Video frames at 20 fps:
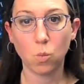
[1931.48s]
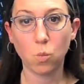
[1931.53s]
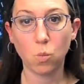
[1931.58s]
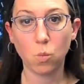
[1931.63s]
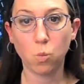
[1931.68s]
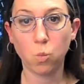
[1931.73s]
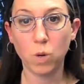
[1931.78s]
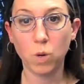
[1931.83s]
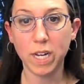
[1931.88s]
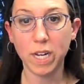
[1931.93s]

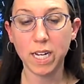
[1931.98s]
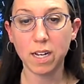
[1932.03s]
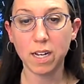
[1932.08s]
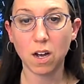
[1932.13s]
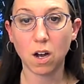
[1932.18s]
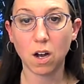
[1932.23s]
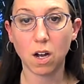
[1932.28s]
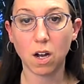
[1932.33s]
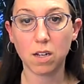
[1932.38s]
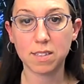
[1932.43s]
We
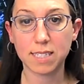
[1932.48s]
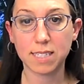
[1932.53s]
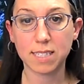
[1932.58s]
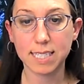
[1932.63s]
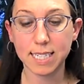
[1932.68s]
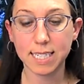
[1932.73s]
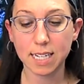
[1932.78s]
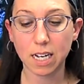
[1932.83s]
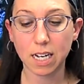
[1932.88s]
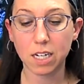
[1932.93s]

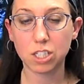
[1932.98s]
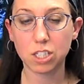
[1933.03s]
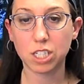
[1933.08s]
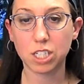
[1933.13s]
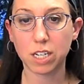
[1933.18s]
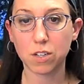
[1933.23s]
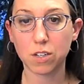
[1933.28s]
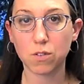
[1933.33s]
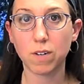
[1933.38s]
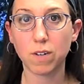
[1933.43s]
see a
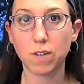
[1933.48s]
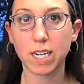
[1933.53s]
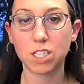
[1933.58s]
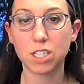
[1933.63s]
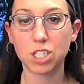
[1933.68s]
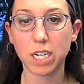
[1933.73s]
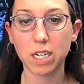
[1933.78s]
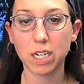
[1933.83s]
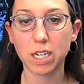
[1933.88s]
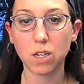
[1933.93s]

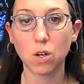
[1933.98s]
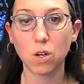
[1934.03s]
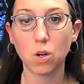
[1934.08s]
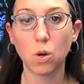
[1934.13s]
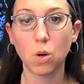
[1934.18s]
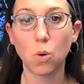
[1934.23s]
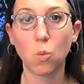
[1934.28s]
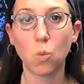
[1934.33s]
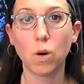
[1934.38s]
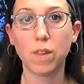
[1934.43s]
generation
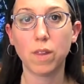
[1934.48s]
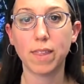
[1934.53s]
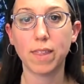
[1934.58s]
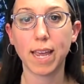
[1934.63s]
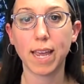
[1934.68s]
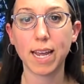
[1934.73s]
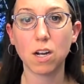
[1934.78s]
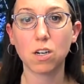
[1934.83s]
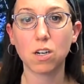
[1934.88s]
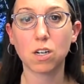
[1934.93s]
where
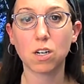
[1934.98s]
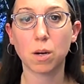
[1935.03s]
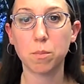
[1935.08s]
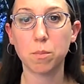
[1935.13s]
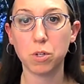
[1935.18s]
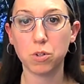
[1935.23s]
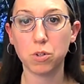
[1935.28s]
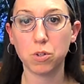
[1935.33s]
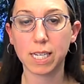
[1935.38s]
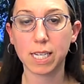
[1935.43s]
they are
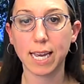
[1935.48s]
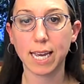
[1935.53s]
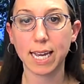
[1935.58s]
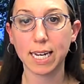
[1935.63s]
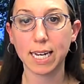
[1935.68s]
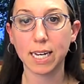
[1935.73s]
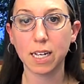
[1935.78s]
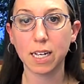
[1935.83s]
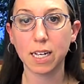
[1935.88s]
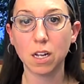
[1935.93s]

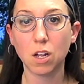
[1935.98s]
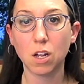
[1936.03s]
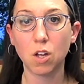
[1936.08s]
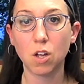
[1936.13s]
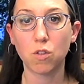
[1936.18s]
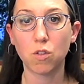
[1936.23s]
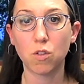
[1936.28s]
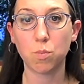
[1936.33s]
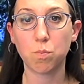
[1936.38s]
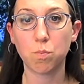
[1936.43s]
communicating
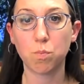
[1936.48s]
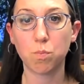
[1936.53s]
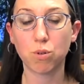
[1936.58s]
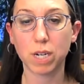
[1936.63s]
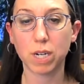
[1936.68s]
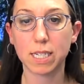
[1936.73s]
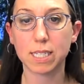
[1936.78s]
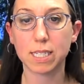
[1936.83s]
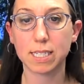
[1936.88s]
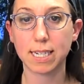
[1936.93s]
through
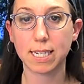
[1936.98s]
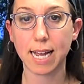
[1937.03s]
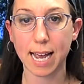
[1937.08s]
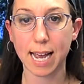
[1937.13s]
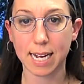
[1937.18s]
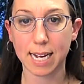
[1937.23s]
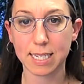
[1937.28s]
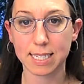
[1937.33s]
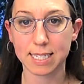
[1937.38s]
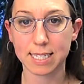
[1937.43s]
print
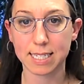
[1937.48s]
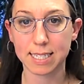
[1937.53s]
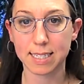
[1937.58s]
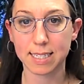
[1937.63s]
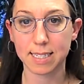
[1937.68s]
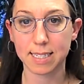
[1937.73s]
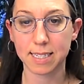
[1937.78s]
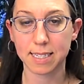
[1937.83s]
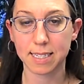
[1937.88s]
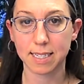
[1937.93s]

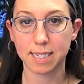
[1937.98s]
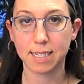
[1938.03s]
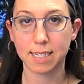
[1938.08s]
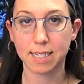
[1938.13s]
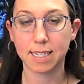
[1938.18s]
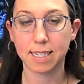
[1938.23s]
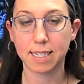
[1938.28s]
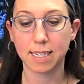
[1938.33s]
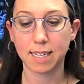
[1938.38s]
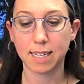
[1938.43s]
text.
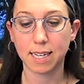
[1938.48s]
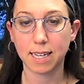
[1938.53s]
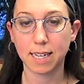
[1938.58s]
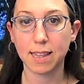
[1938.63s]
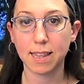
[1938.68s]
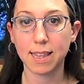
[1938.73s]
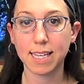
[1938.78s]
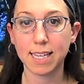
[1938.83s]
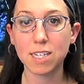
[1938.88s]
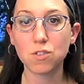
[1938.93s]

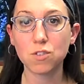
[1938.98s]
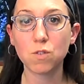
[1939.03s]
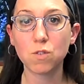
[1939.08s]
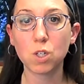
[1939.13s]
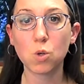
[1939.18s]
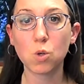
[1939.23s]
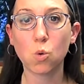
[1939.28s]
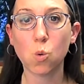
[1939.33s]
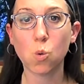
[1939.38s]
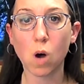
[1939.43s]
This
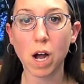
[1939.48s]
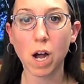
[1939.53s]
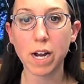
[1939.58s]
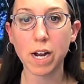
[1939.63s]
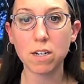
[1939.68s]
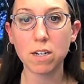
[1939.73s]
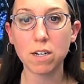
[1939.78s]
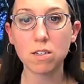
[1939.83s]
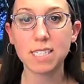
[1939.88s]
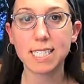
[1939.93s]

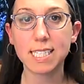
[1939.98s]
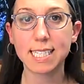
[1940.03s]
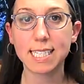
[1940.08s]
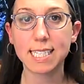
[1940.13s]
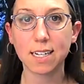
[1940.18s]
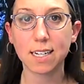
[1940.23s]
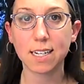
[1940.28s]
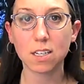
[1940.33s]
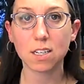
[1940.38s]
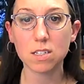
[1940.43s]
requires
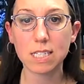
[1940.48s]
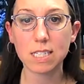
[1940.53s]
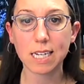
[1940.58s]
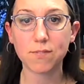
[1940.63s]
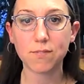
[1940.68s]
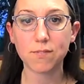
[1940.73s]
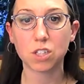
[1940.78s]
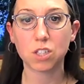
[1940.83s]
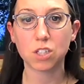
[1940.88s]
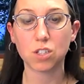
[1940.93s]
skills of
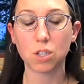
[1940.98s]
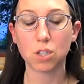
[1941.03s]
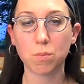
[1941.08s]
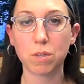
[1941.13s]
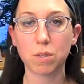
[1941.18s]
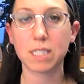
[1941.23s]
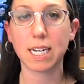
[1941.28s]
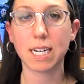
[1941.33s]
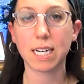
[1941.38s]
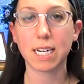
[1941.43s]

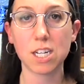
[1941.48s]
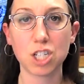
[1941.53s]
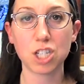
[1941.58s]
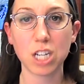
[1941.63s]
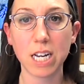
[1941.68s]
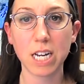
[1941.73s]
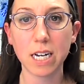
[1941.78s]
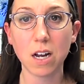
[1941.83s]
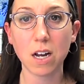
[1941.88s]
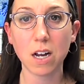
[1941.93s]

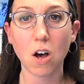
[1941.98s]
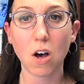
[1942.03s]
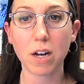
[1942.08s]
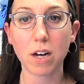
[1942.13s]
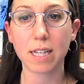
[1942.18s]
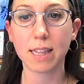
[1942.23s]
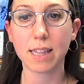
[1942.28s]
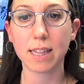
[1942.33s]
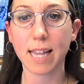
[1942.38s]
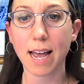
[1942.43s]
interpretation on a
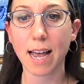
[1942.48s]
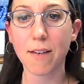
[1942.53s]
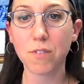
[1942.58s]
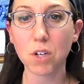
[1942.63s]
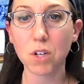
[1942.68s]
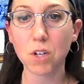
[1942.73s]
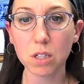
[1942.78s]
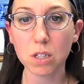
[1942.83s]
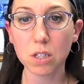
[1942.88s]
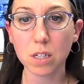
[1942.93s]

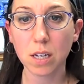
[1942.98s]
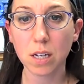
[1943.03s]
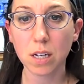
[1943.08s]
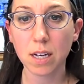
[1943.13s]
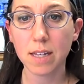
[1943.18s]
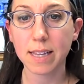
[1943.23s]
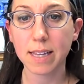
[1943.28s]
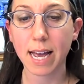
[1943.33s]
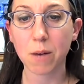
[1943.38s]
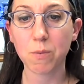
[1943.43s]
level
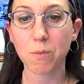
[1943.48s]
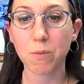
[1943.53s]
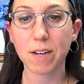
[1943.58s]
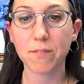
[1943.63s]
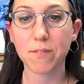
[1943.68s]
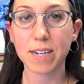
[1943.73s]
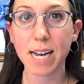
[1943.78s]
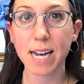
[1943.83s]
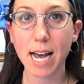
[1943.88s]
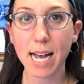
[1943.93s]
that we have
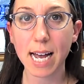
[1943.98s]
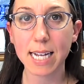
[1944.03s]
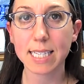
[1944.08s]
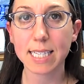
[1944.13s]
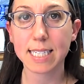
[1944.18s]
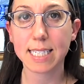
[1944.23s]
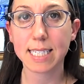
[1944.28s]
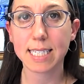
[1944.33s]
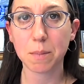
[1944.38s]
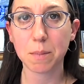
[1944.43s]
not
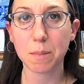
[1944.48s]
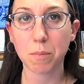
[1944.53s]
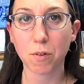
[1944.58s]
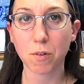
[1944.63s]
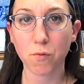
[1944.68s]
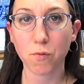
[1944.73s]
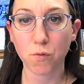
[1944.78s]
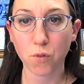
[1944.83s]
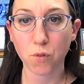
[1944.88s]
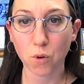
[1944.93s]
seen
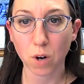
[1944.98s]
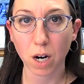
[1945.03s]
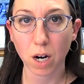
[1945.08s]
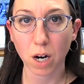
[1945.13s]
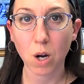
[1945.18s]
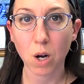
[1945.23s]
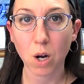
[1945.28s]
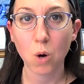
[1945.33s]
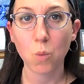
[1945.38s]
before.